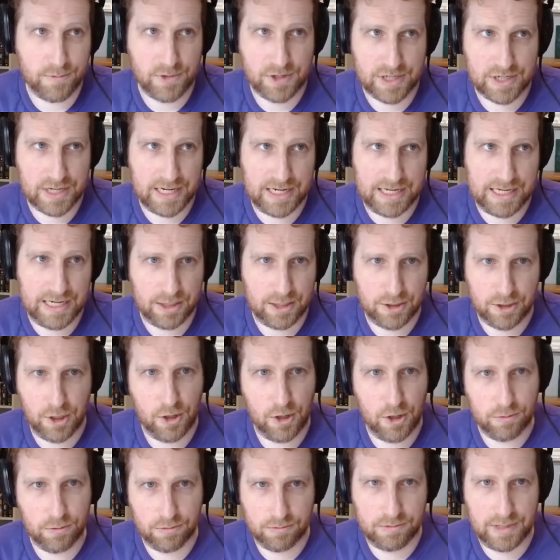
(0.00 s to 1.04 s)
I'm just going to hit
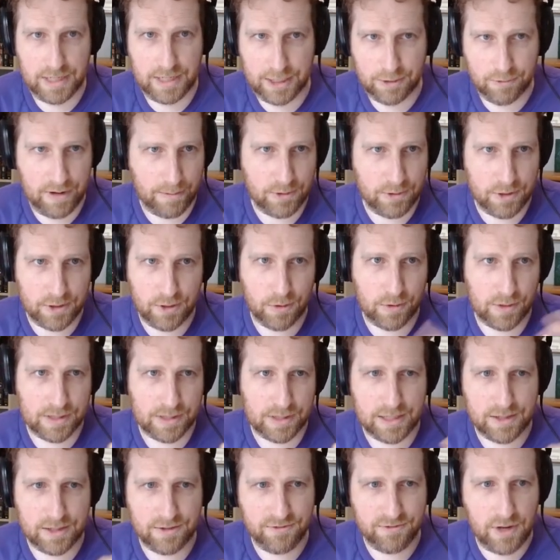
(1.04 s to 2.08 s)
go. It grabbed a
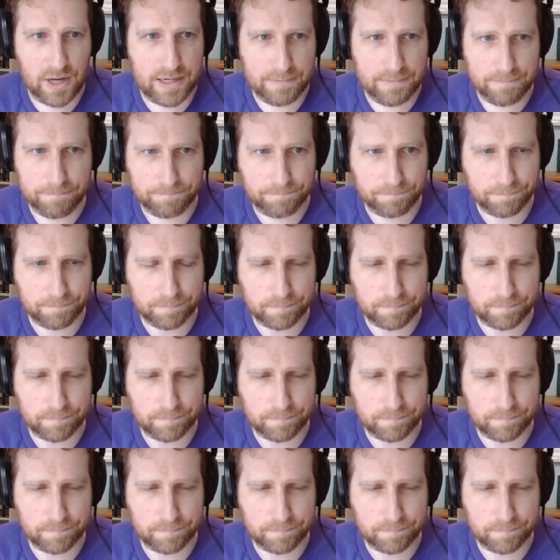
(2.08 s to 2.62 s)
token. That's fine.